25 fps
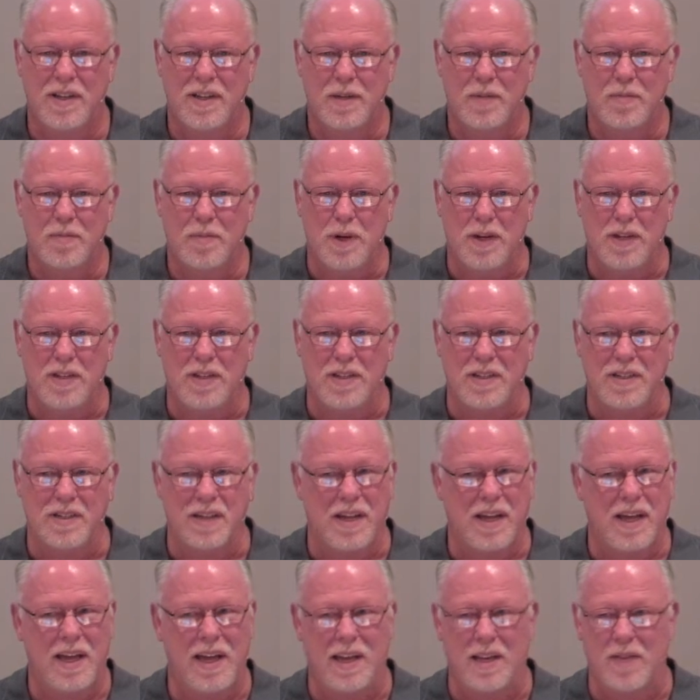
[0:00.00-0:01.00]
But there's
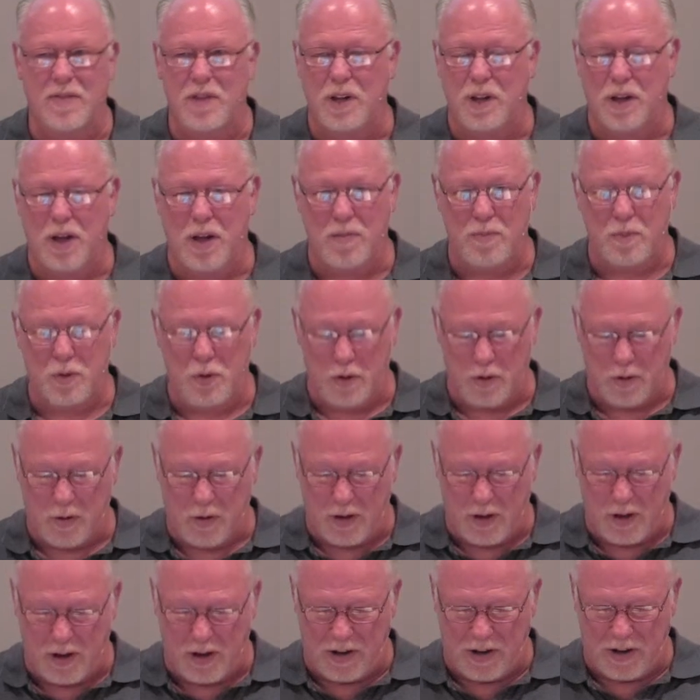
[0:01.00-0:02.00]
a heck of a lot more
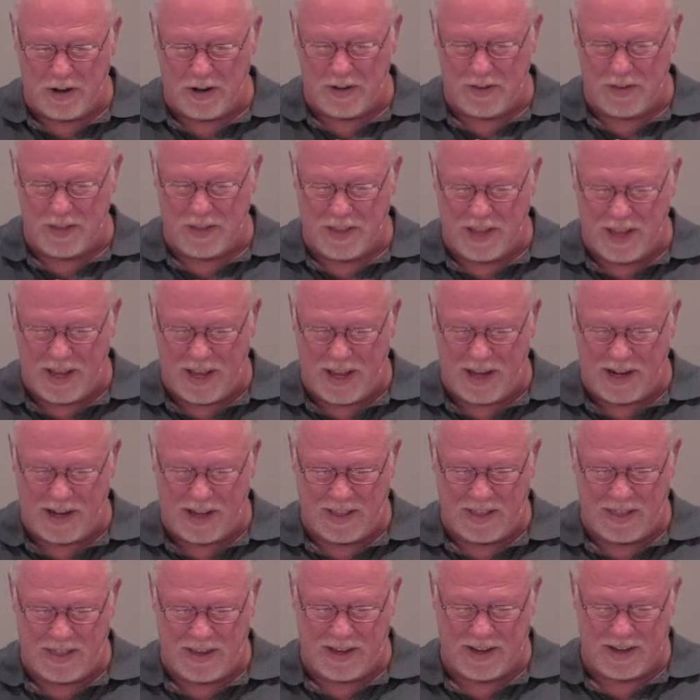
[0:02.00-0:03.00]
going on here than that, I
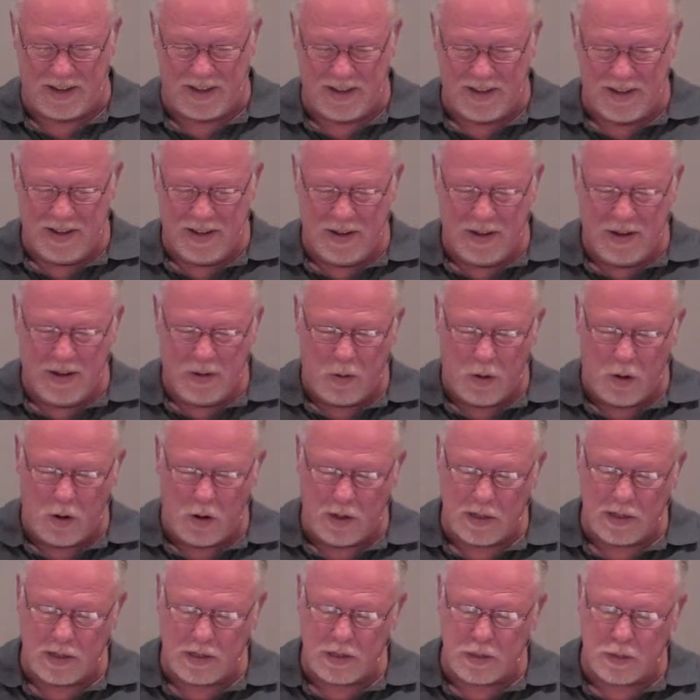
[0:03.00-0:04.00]
think.
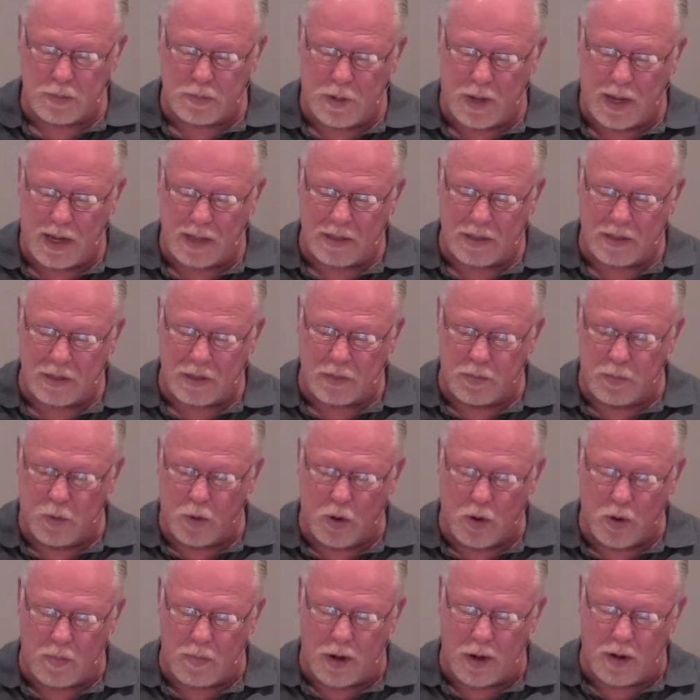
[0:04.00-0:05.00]
Or is this passage
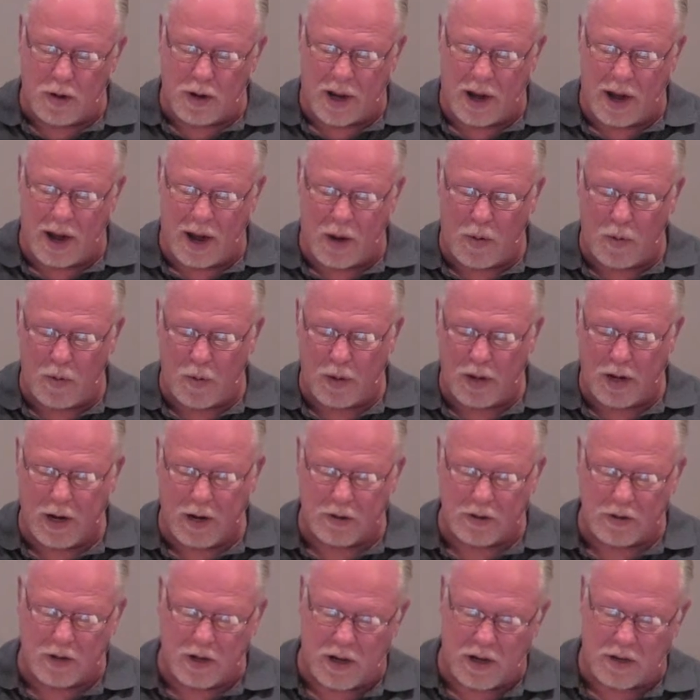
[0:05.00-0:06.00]
more about how we
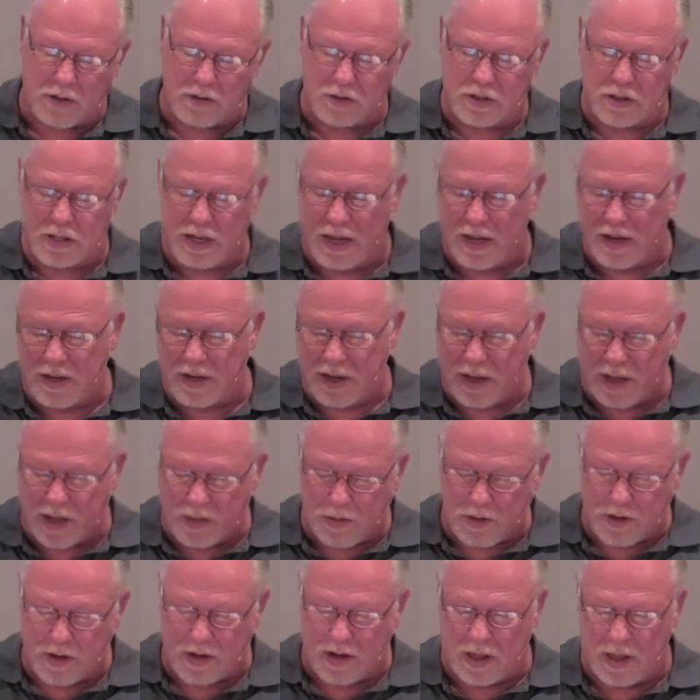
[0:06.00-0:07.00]
are to understand
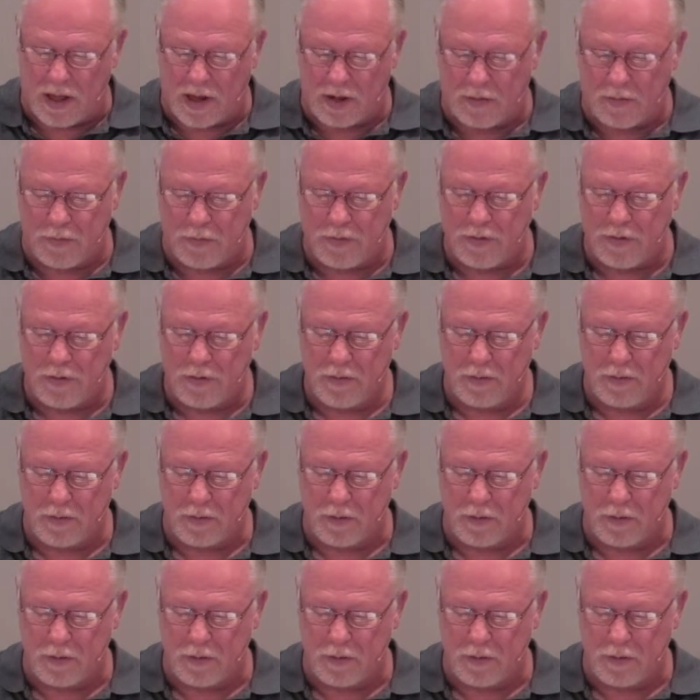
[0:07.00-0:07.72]
death and life from